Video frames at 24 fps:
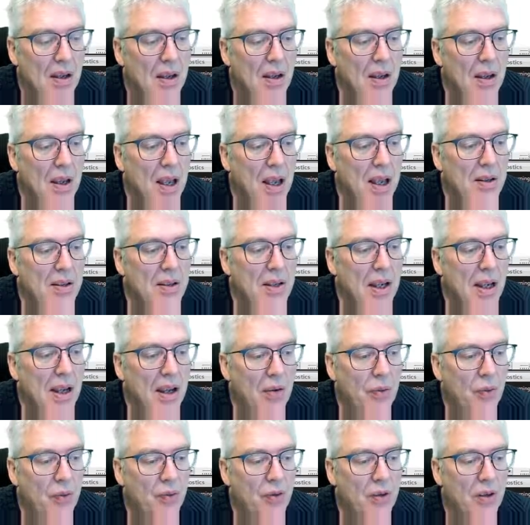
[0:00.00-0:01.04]
And
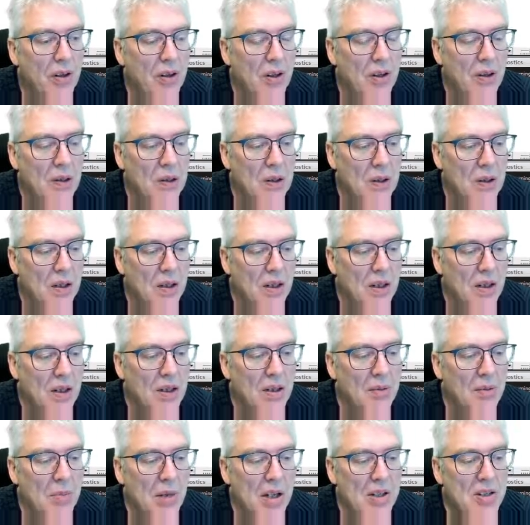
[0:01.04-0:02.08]
if
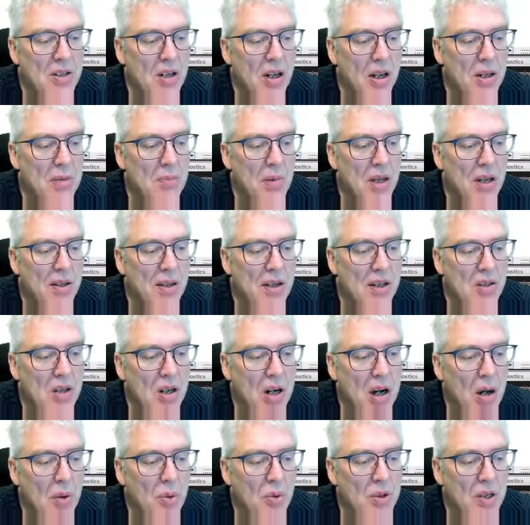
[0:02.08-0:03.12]
my timer, that's
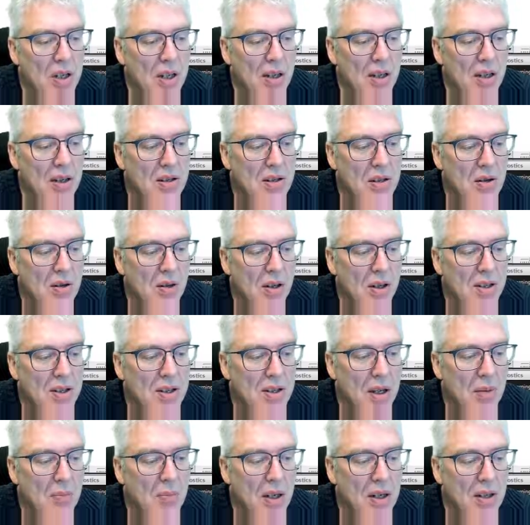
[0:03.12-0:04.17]
counting as long as
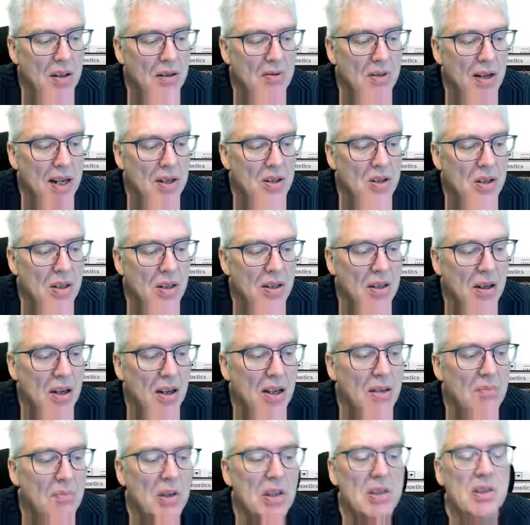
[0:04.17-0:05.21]
I'm in transit
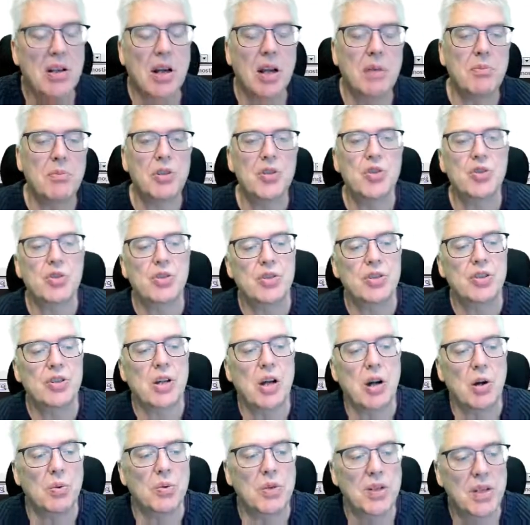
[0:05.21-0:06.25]
high, my timer is just
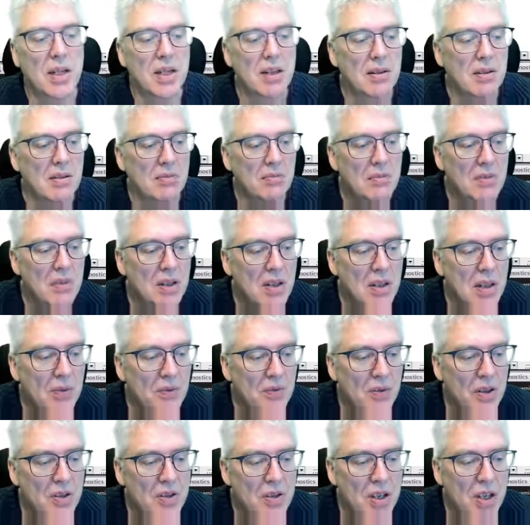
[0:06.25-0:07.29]
counting, the
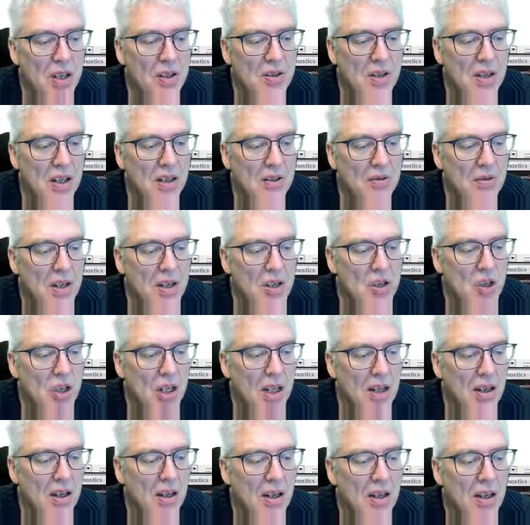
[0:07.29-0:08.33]
difference is
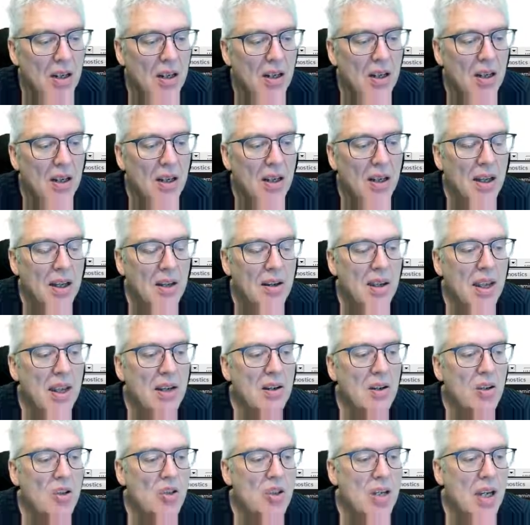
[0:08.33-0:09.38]
increasing, and then
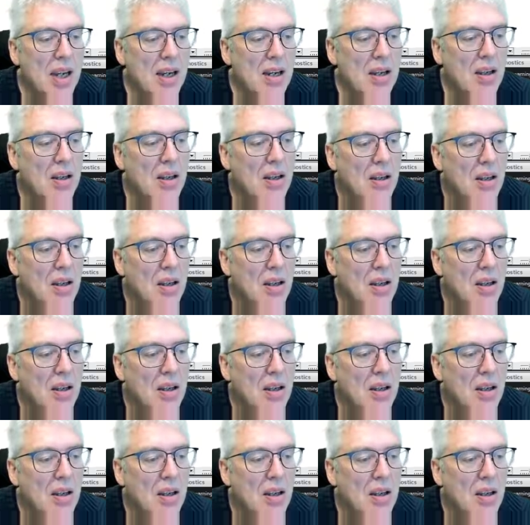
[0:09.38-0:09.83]
I check